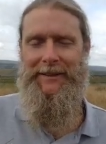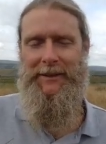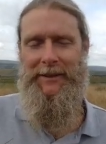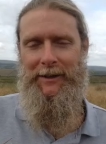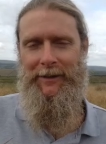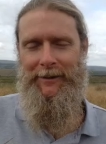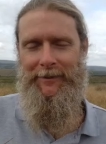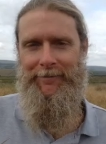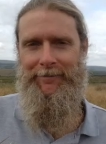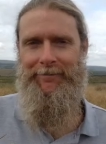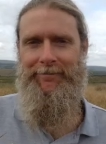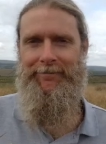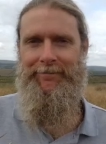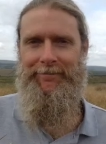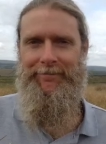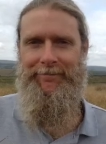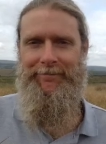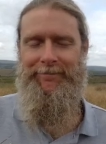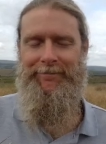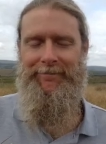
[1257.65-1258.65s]
So,
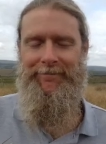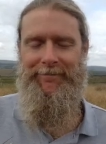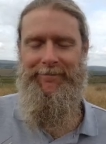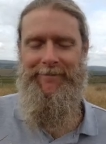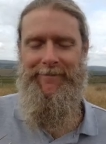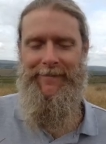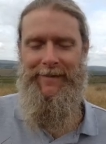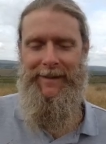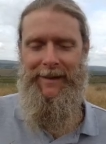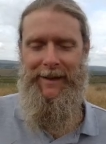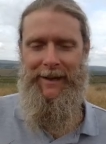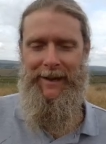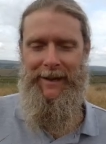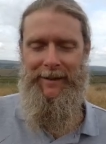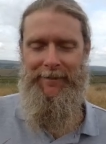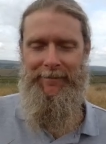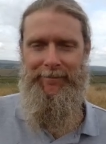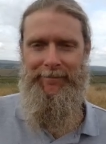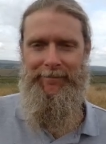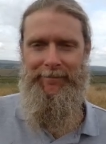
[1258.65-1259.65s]
yeah,
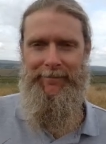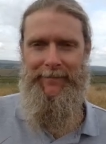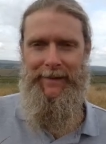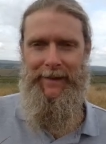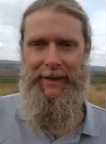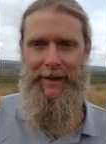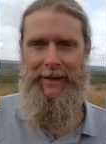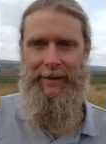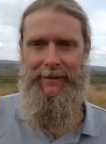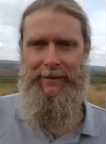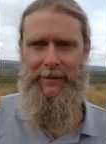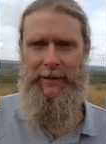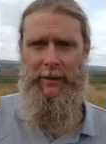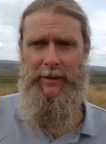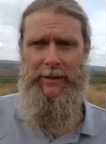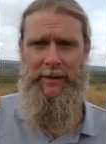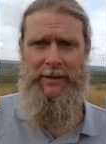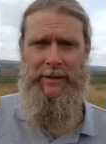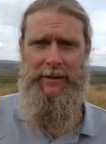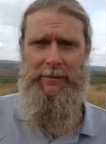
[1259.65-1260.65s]
yeah.
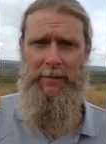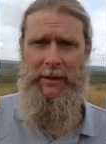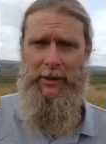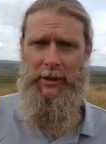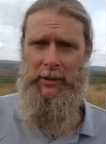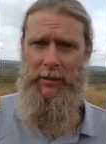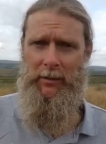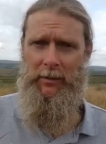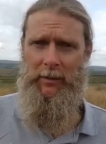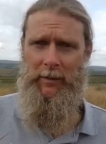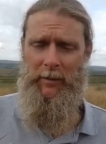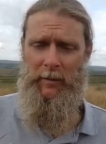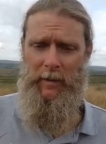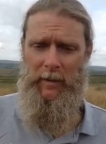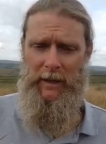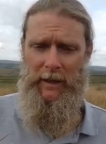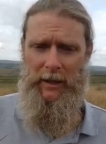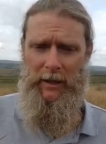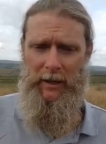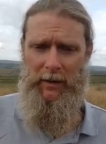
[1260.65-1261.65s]
So this is a much longer
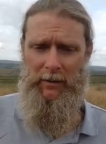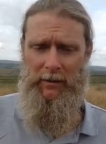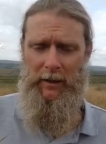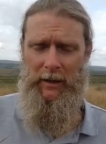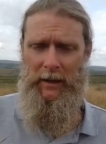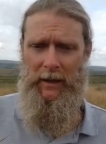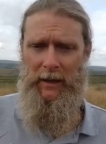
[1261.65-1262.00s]
video,